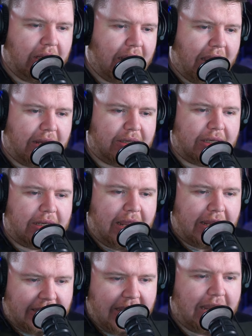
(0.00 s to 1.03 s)
and
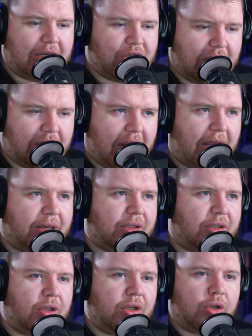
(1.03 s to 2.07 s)
engaging and
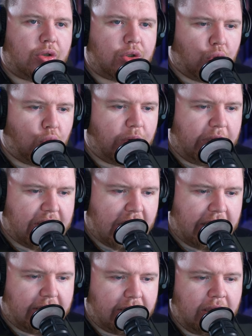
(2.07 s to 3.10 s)
storytelling,